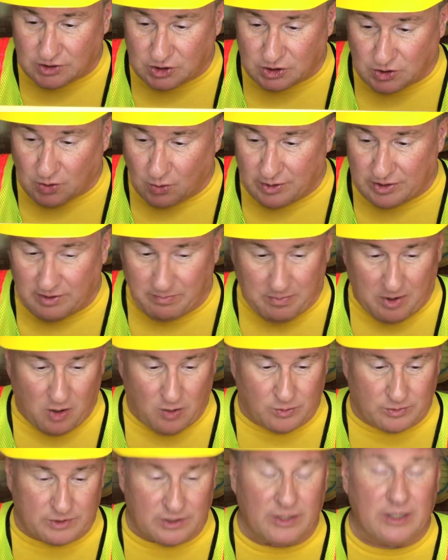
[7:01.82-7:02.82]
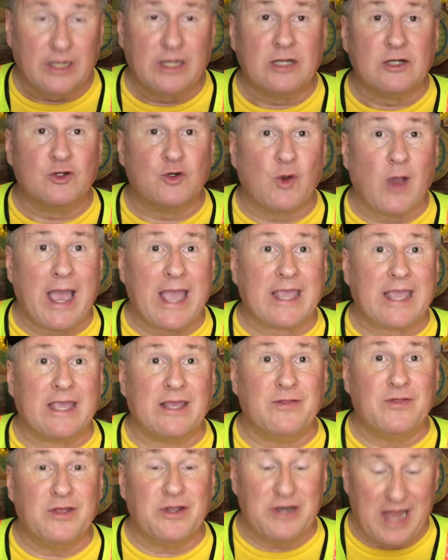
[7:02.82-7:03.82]
shore in the boat,
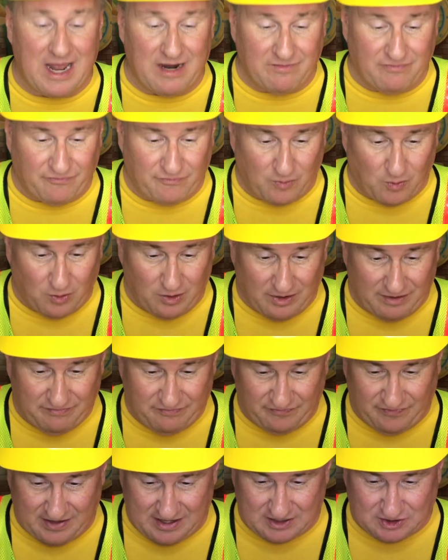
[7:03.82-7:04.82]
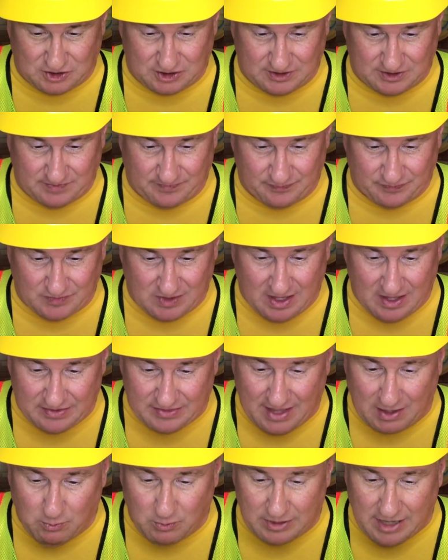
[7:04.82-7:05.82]
dragging the net full of fish.
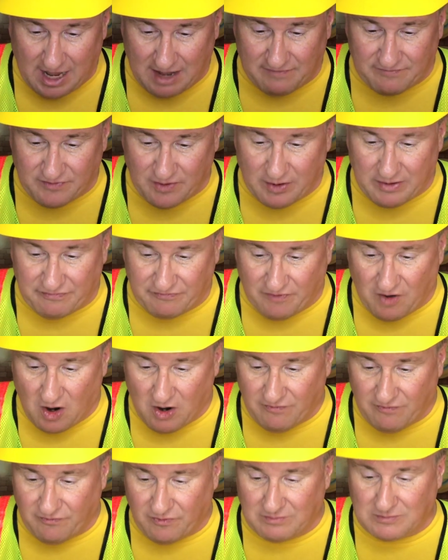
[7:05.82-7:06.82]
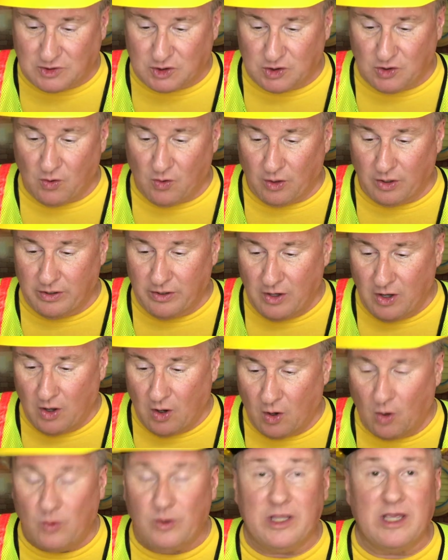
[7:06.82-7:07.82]
They were not very far from shore,
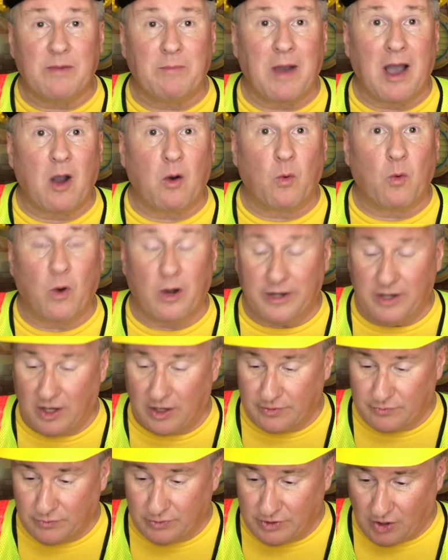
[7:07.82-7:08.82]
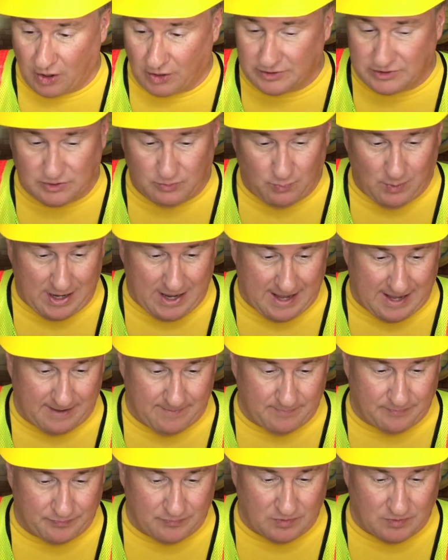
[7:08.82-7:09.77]
only about 100 yards away.